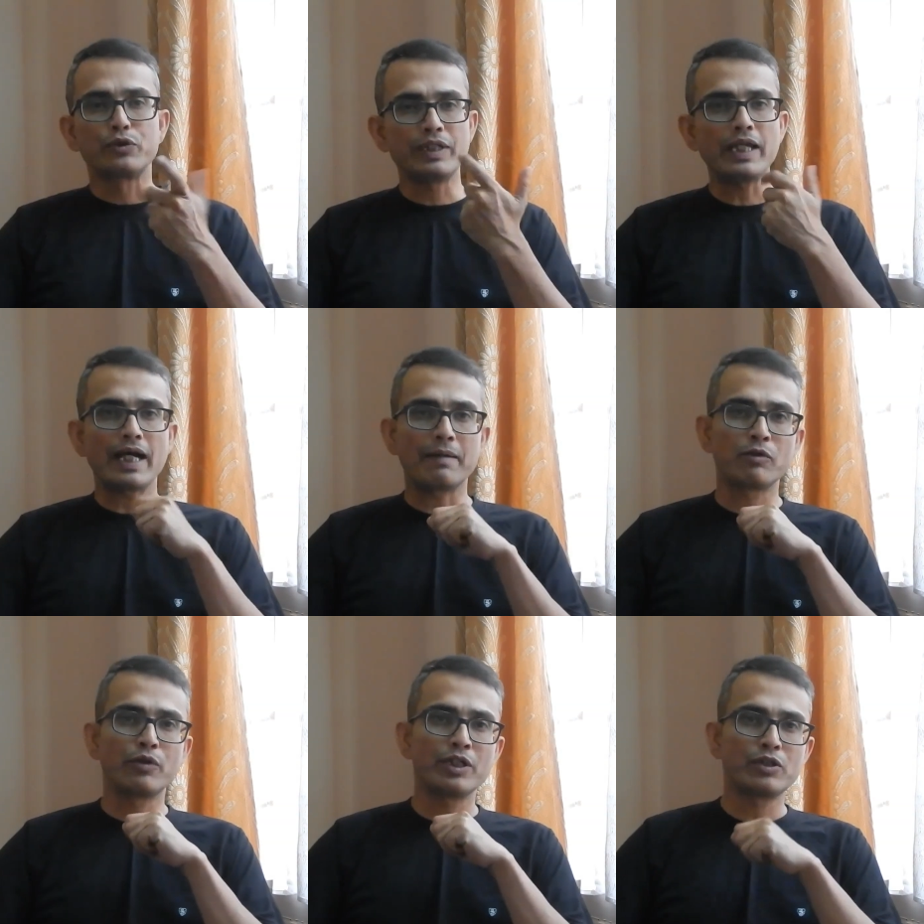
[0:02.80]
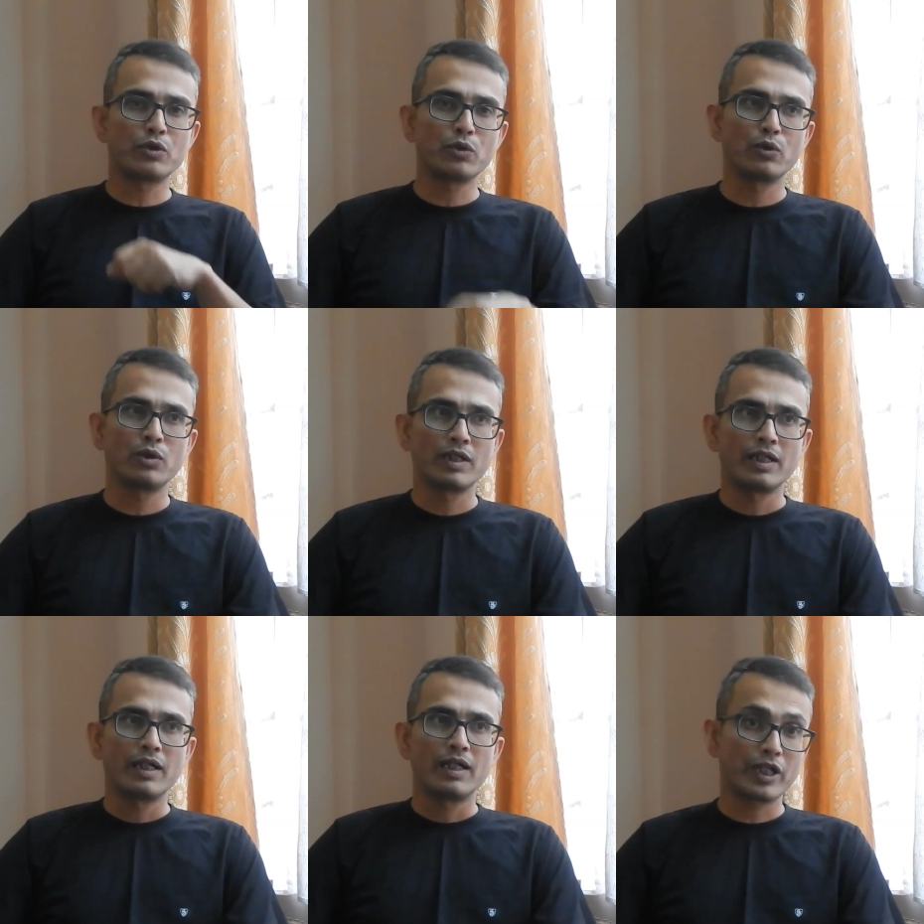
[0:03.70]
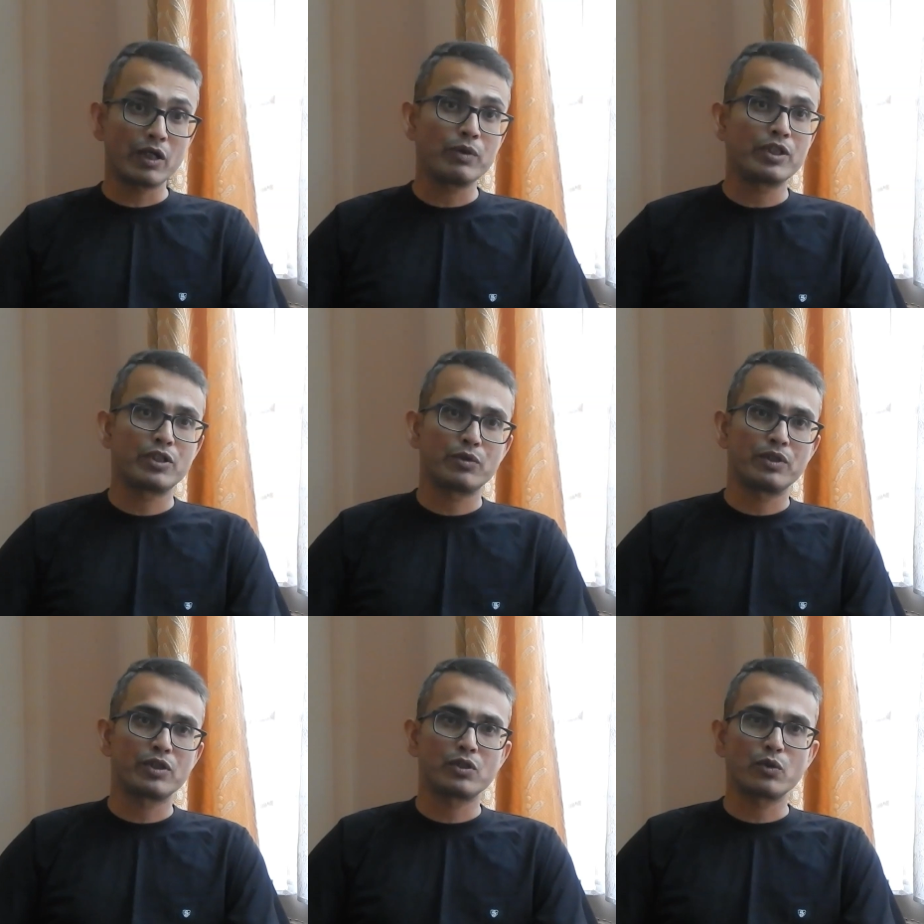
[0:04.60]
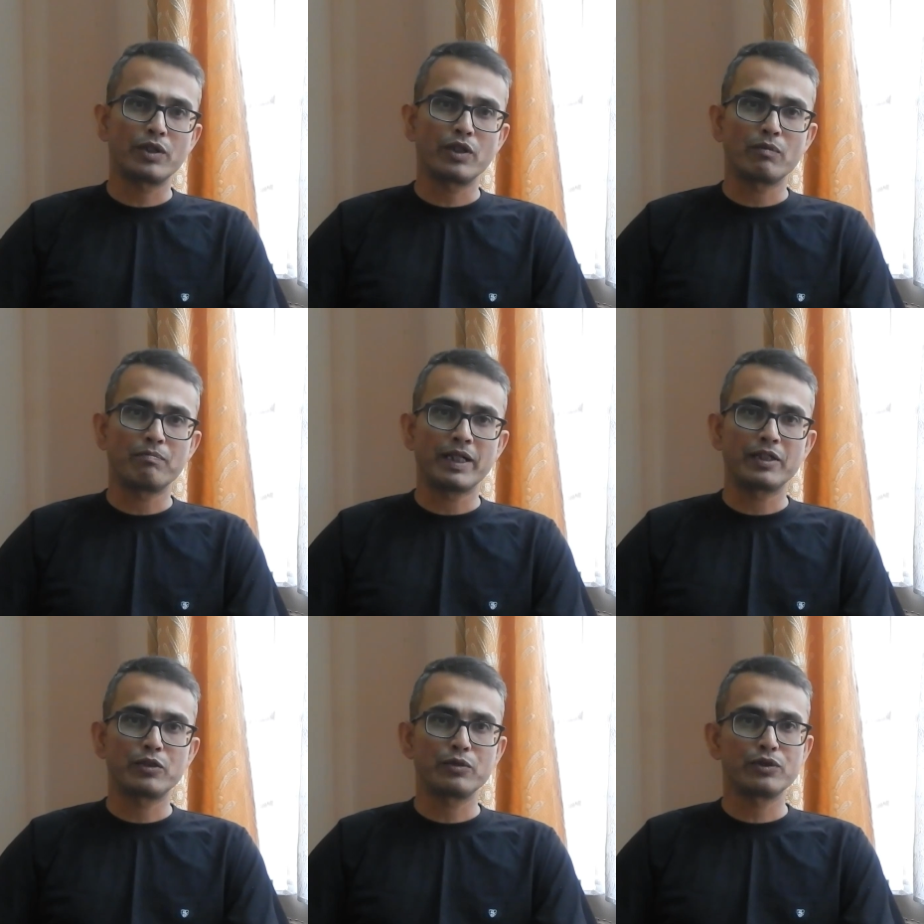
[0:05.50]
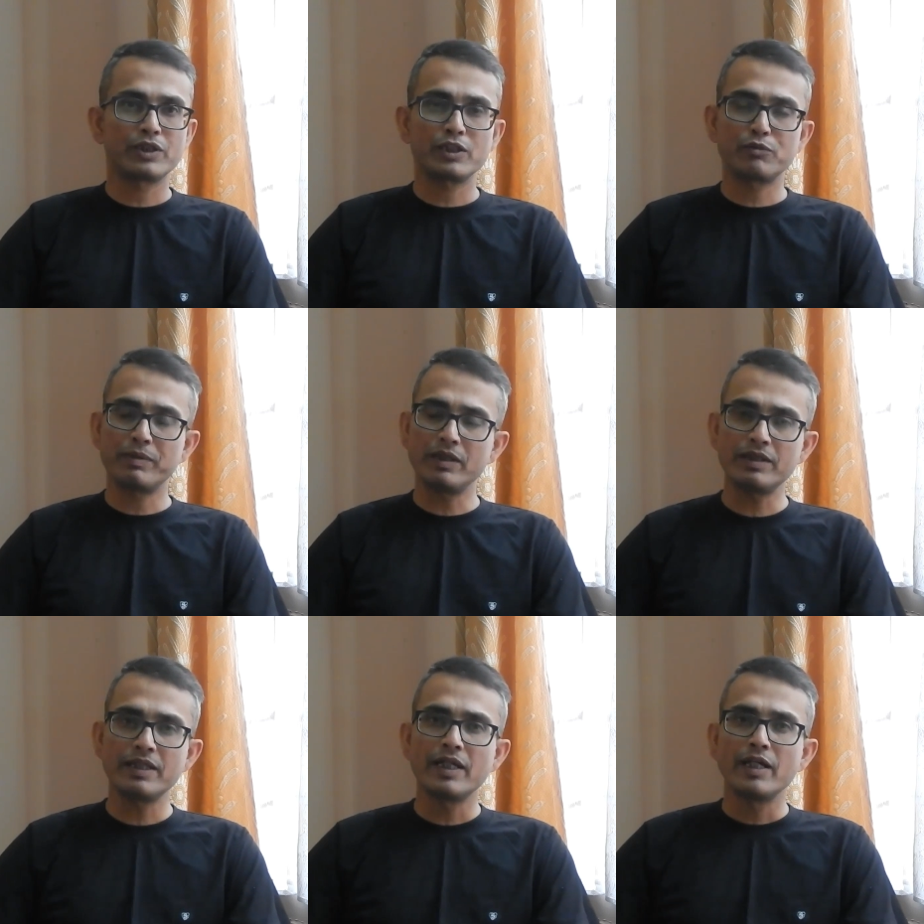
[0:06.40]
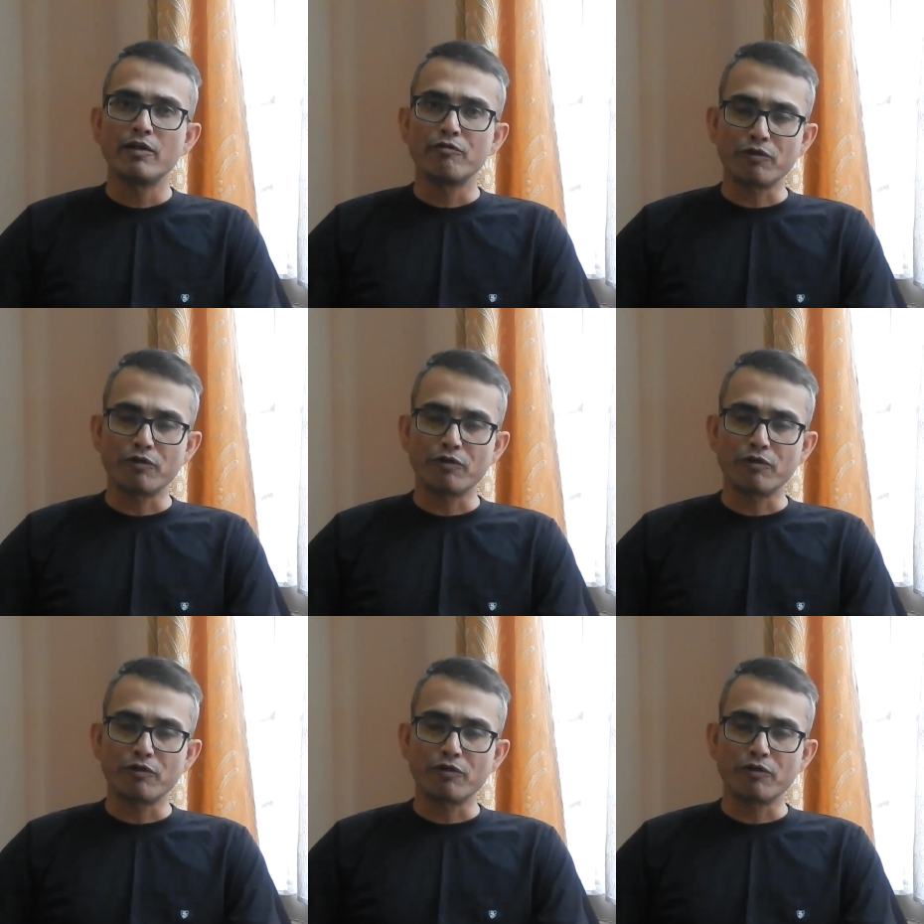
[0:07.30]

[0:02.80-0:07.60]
Today I'm going to share with you the story of my tool chest build.